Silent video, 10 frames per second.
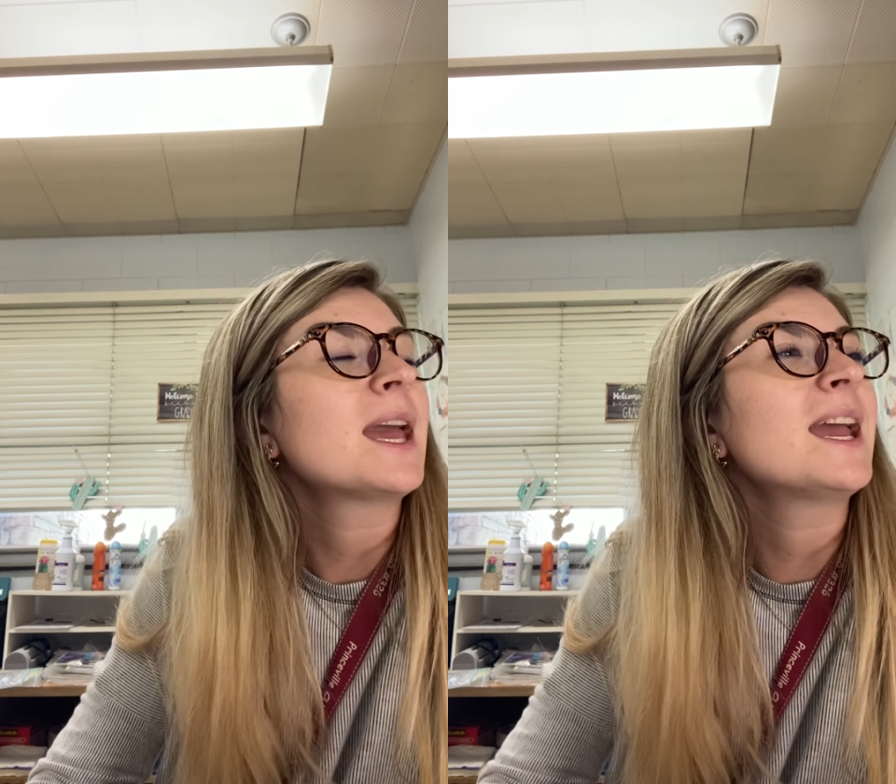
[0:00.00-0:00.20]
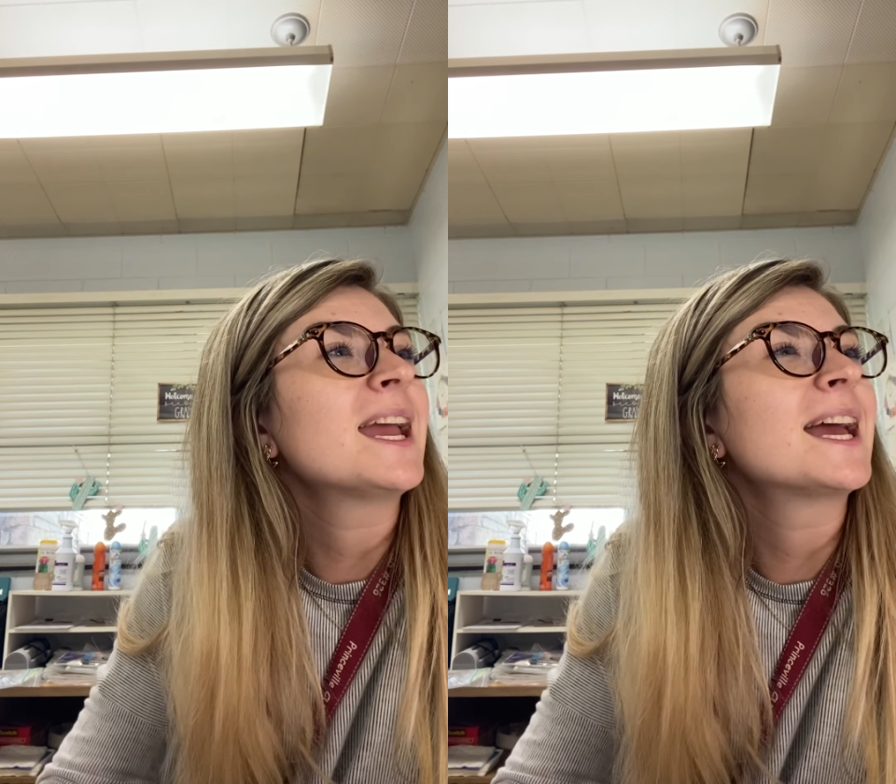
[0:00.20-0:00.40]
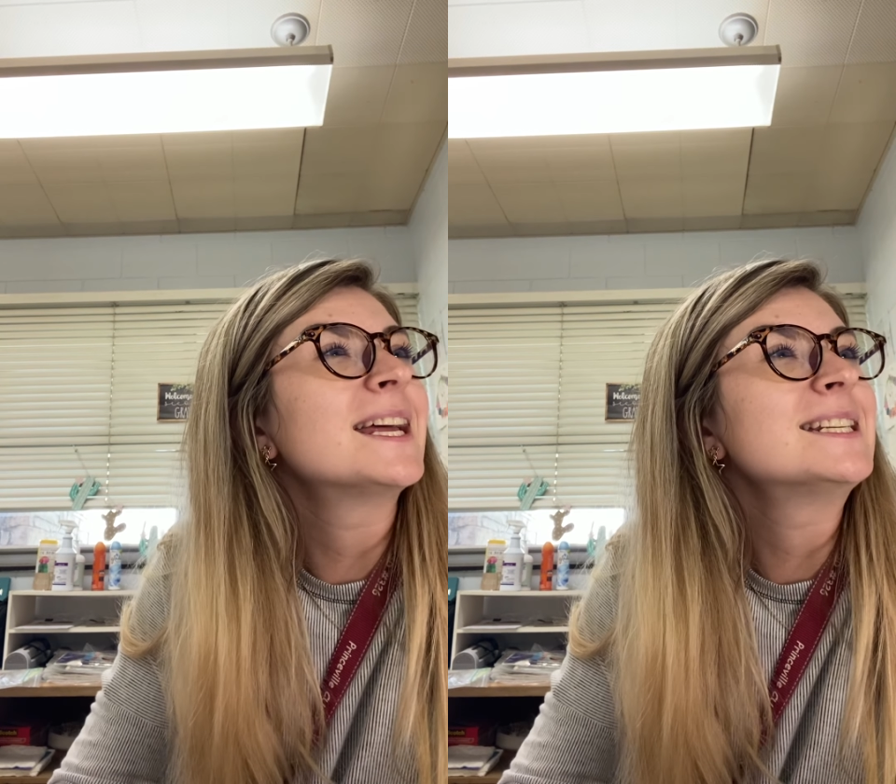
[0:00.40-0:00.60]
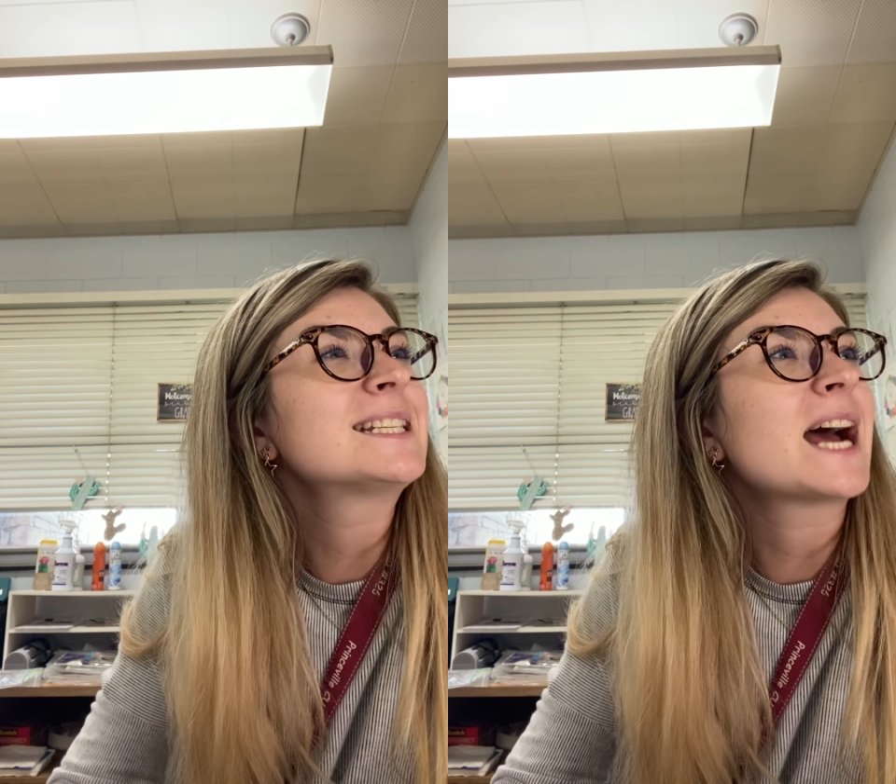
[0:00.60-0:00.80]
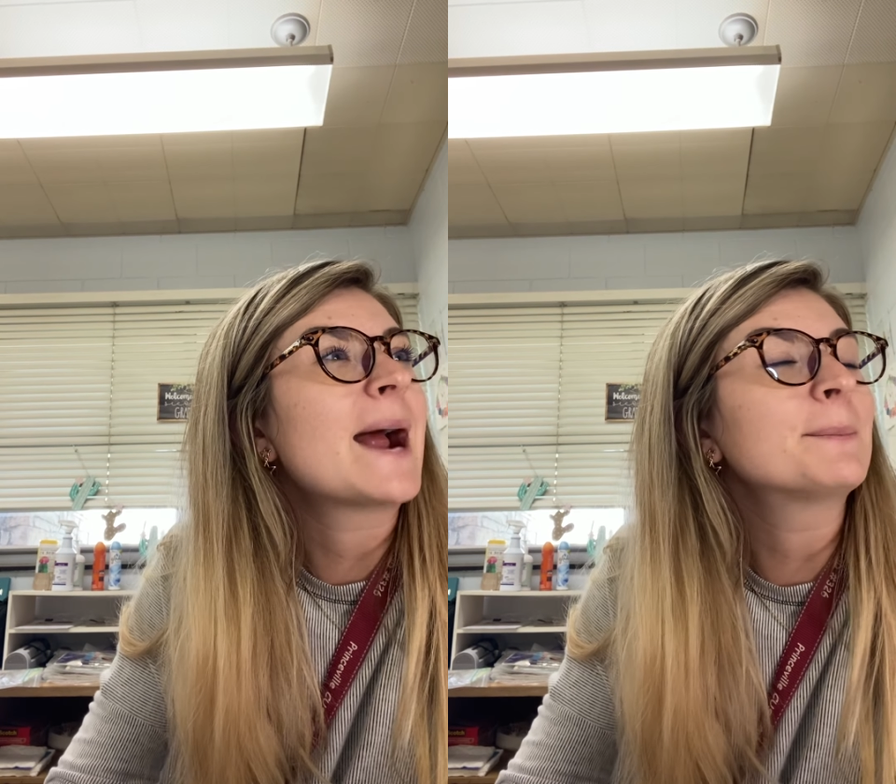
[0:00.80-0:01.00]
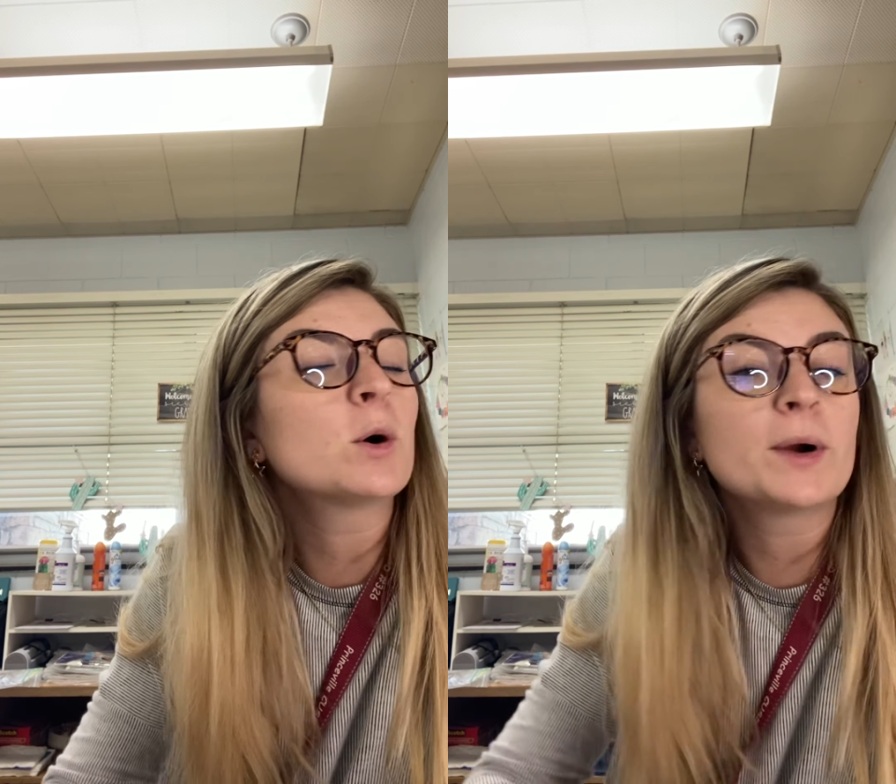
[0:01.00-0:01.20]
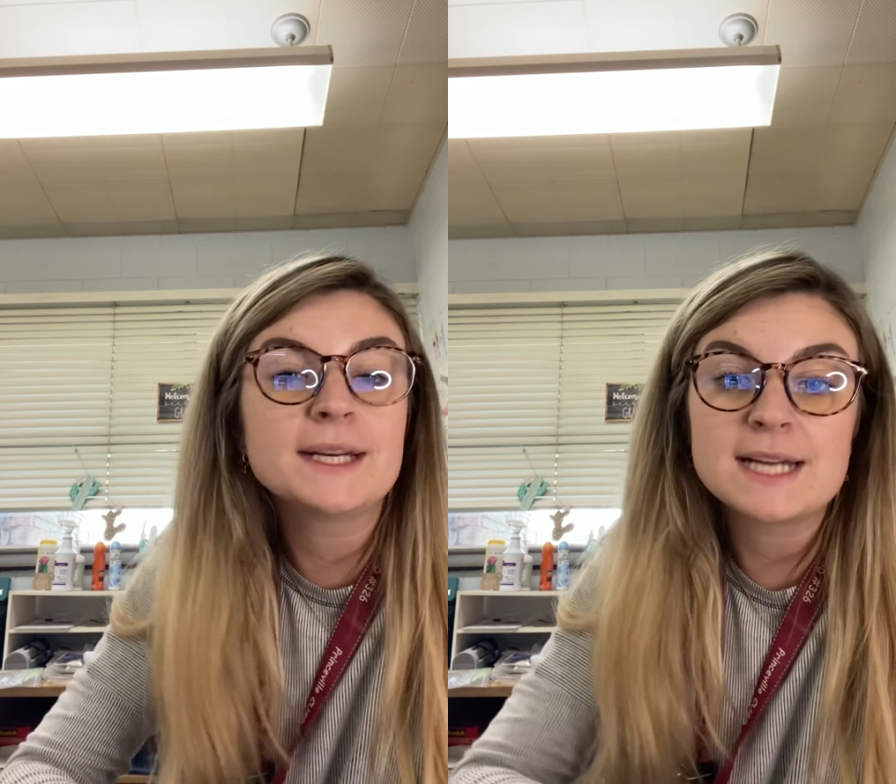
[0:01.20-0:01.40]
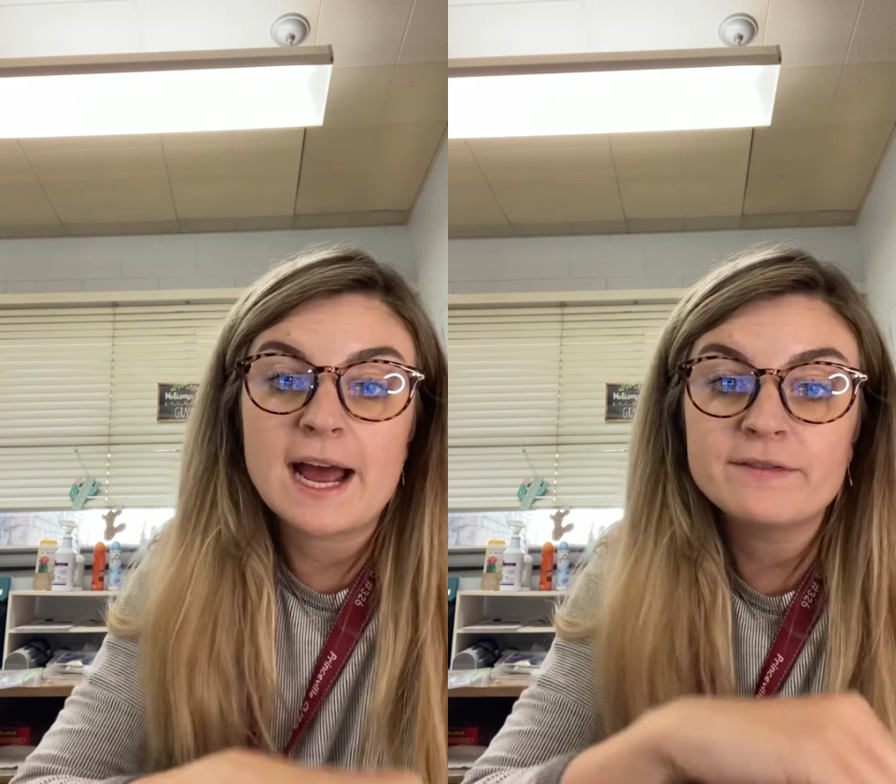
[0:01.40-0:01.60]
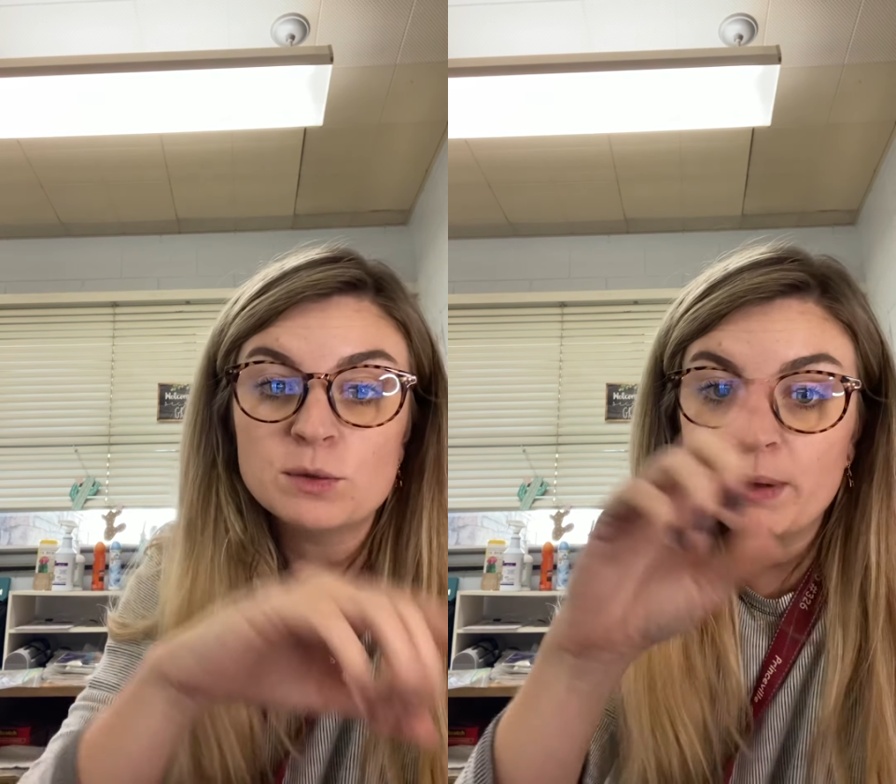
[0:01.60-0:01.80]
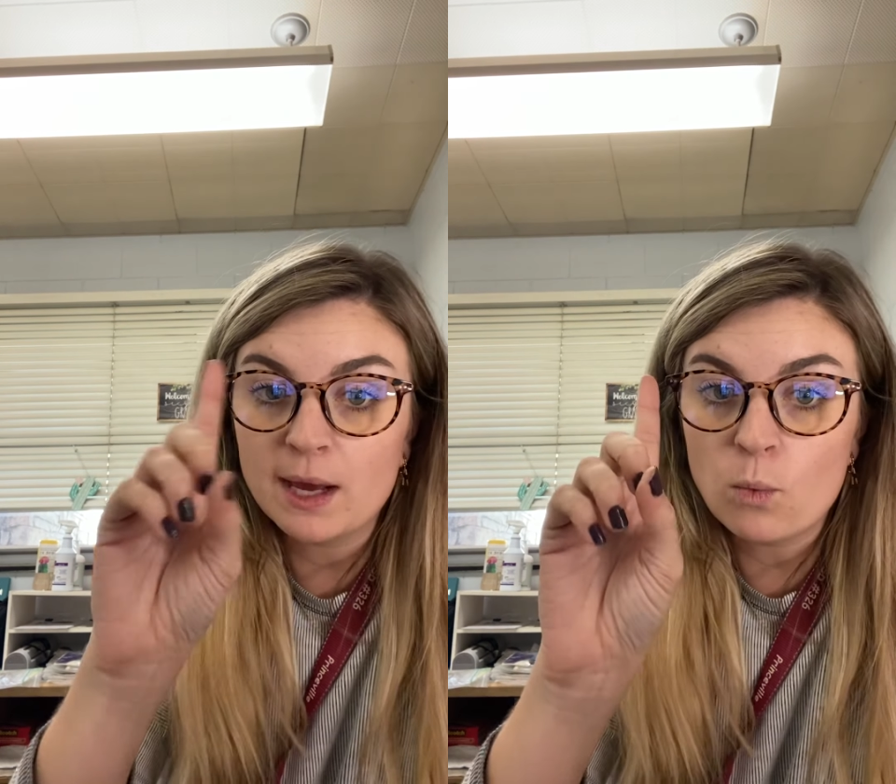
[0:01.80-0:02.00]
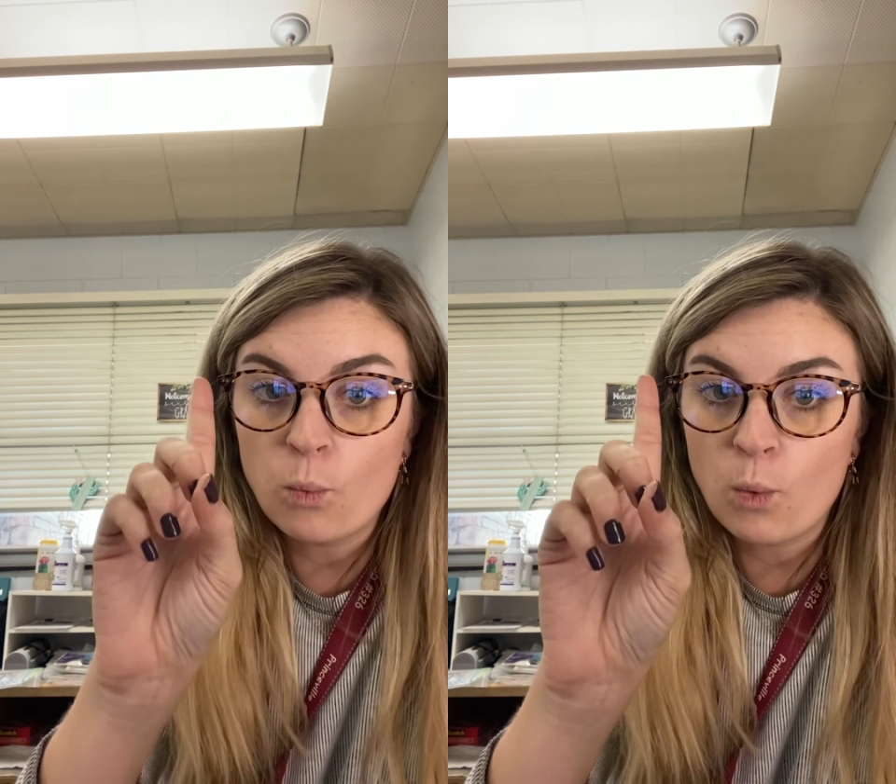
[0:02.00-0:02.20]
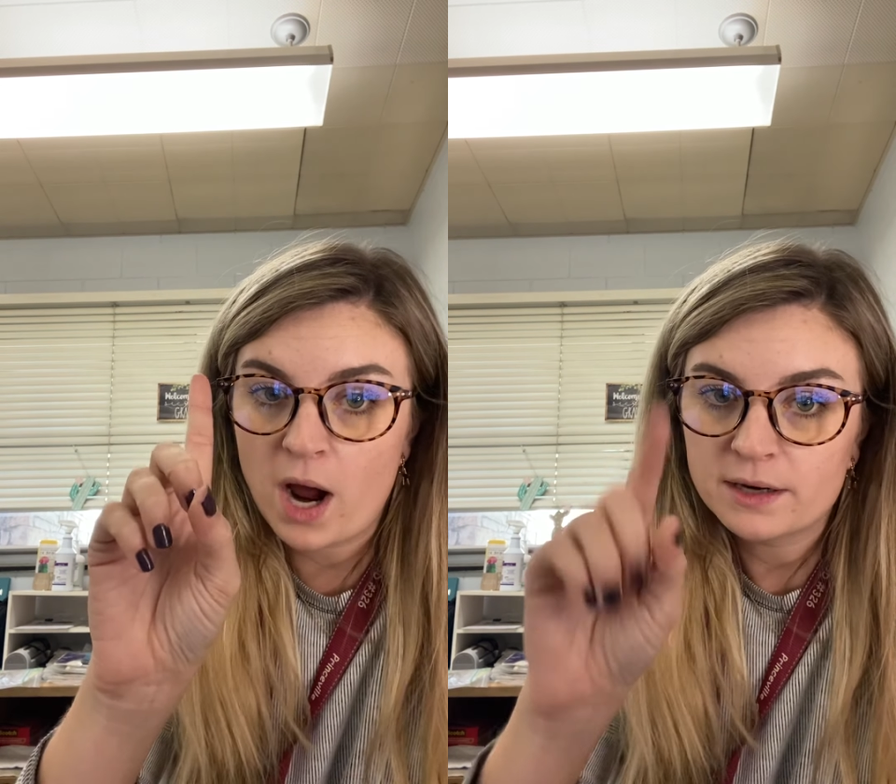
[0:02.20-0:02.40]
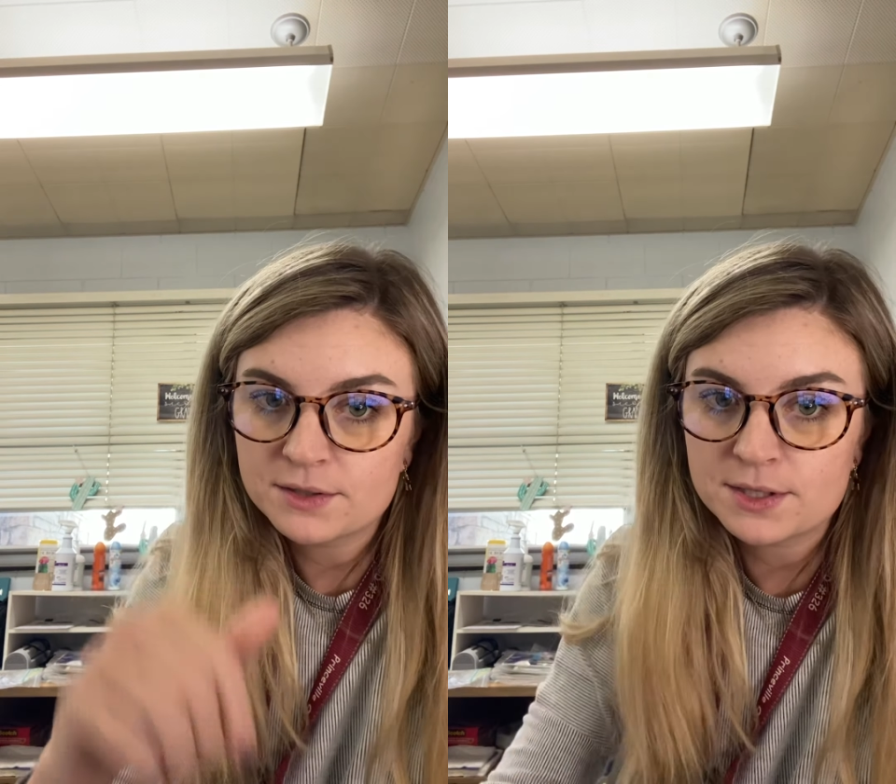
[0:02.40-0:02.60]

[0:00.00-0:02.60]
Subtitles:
And I'm going to have you pick one.